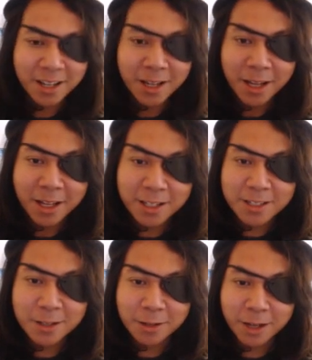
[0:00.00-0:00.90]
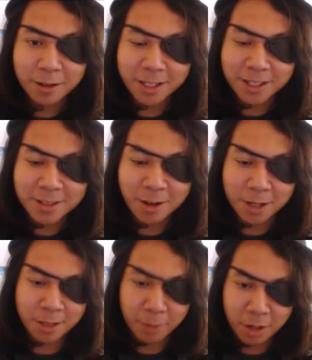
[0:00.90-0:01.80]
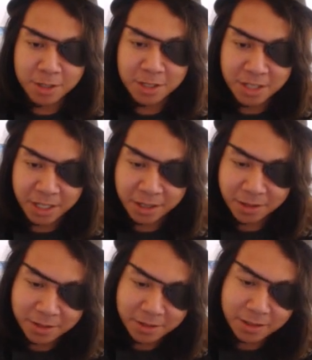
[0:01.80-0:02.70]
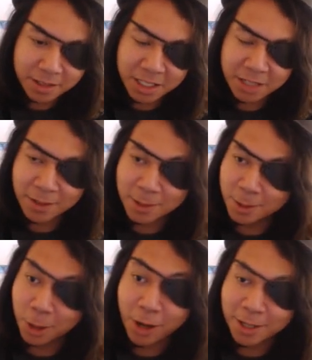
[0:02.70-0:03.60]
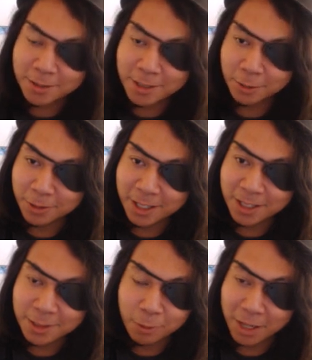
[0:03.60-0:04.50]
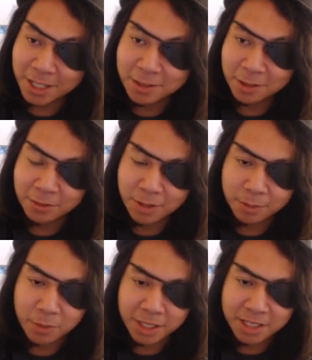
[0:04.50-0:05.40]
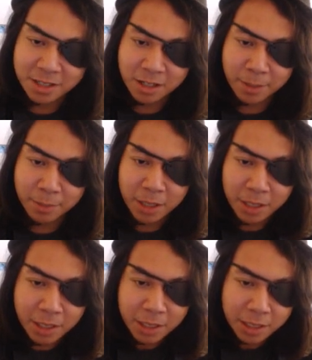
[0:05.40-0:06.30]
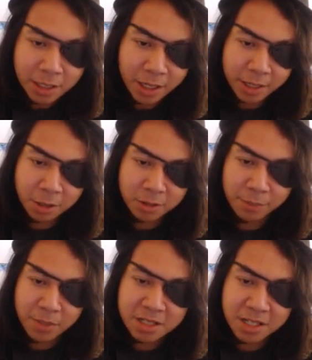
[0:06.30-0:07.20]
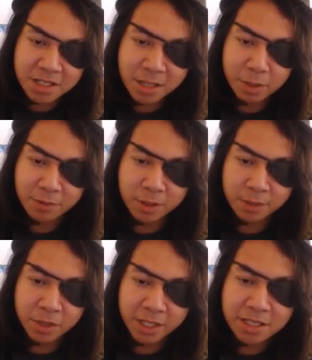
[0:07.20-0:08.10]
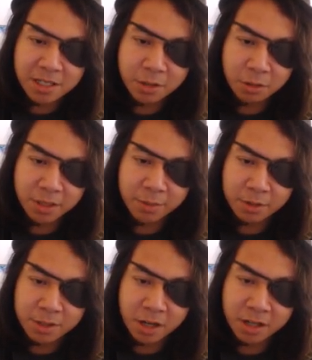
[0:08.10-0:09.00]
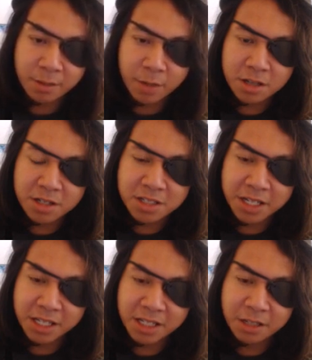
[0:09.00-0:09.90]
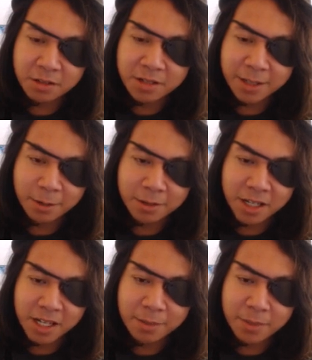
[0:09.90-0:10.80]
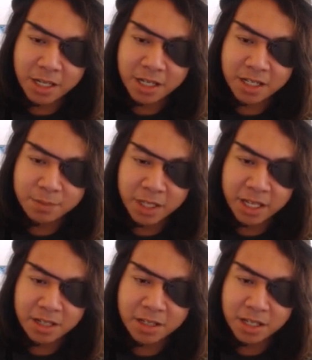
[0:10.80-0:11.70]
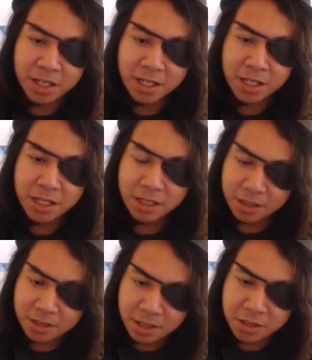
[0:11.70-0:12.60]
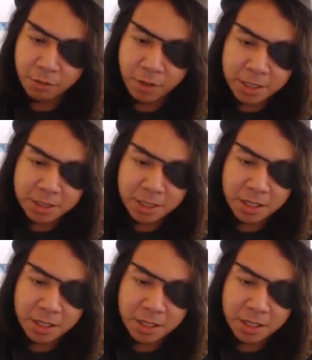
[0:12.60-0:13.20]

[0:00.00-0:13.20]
This clearly is not an emergency. Even so, I still think it's a waste of police time. I called the business number for the police and told them it was not an emergency and they could take their time and explained the situation.